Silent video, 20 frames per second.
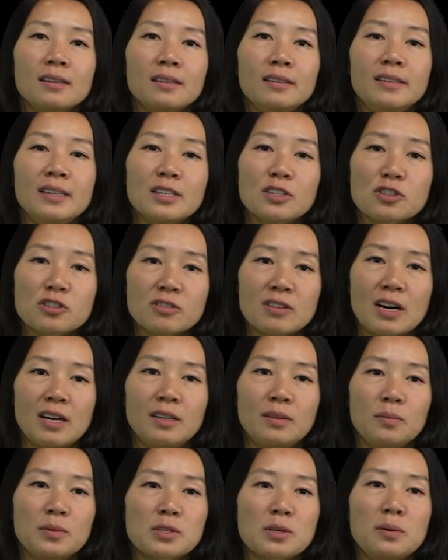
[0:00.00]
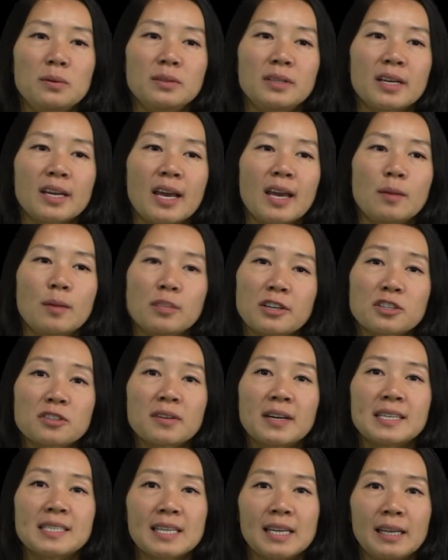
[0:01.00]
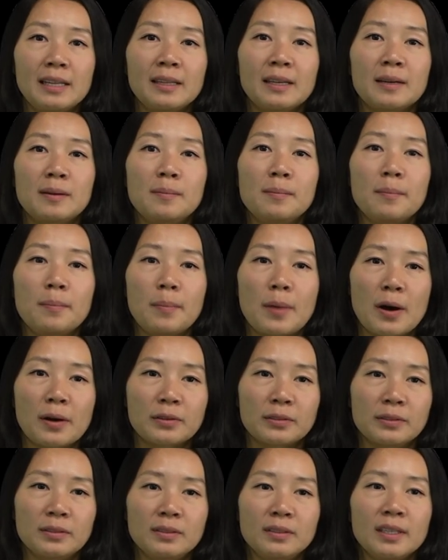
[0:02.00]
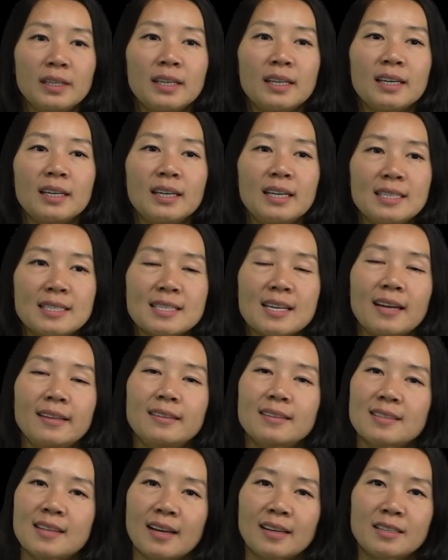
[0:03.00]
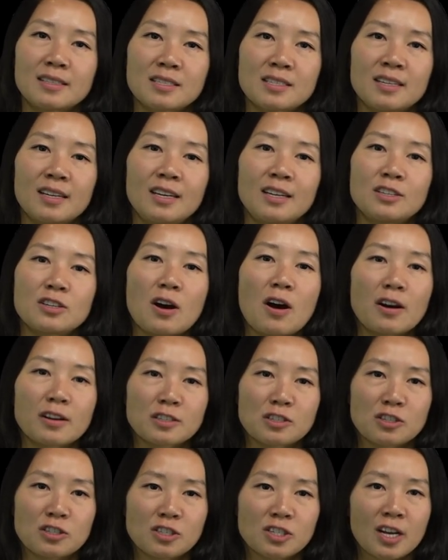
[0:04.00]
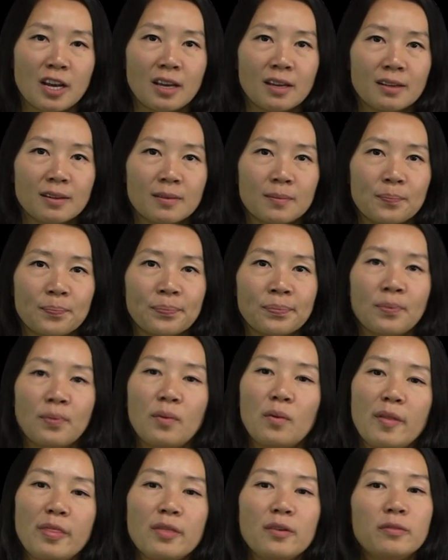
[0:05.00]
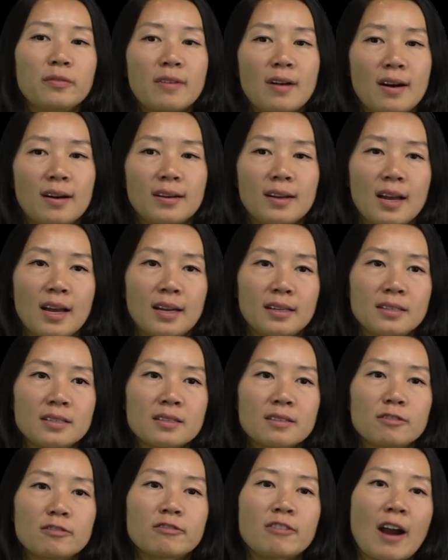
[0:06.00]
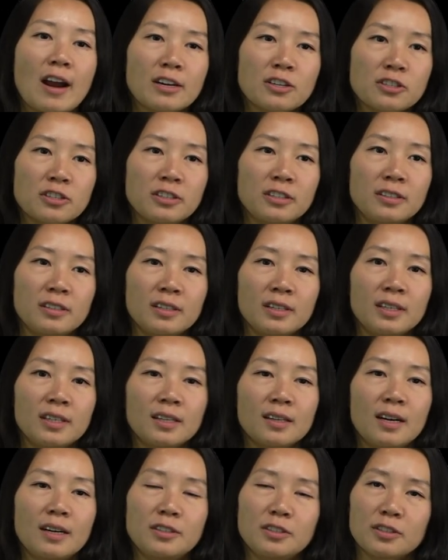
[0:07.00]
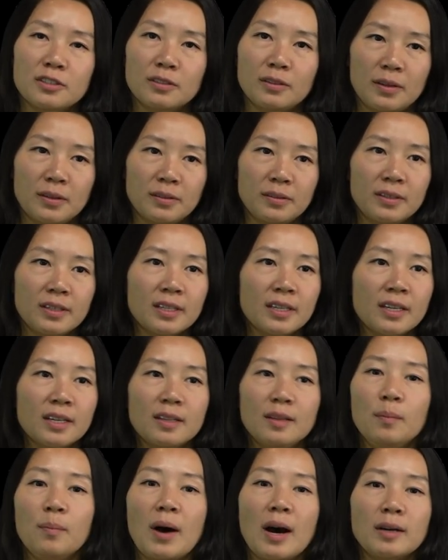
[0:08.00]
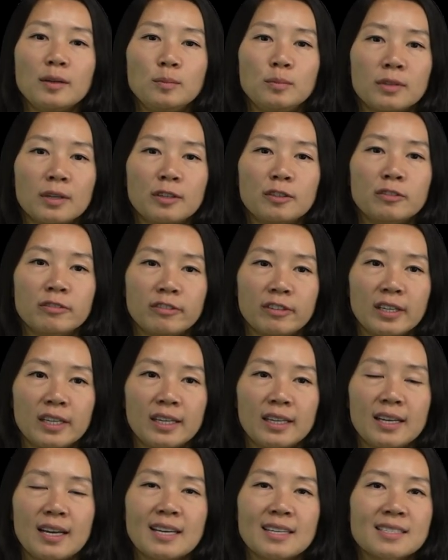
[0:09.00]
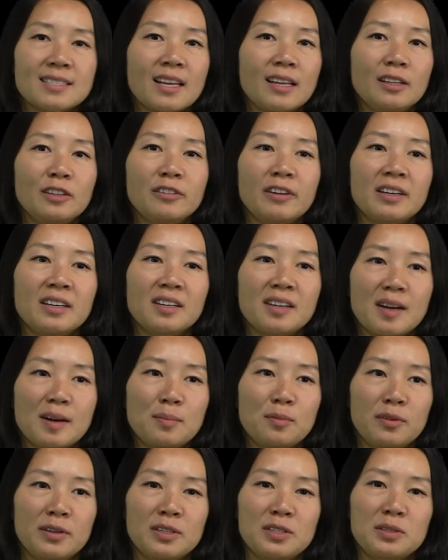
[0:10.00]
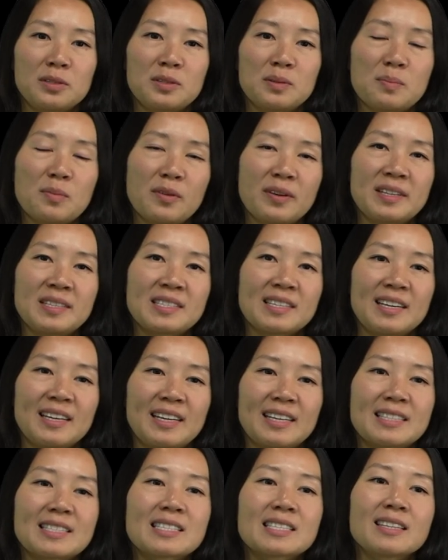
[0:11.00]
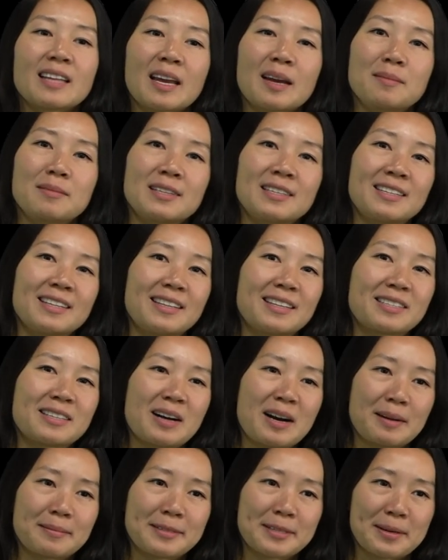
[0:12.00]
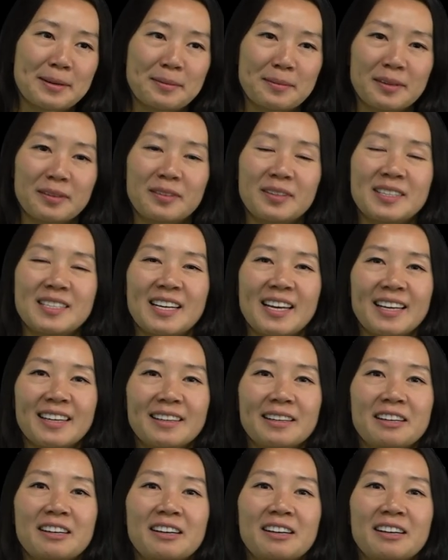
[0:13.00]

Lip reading: This strut was holding a pressurized helium bottle inside the second stage oxygen tank. When the rod end fractured under load, the bottle broke free, accelerated upward due to buoyancy, and slammed into the top dome of the tank,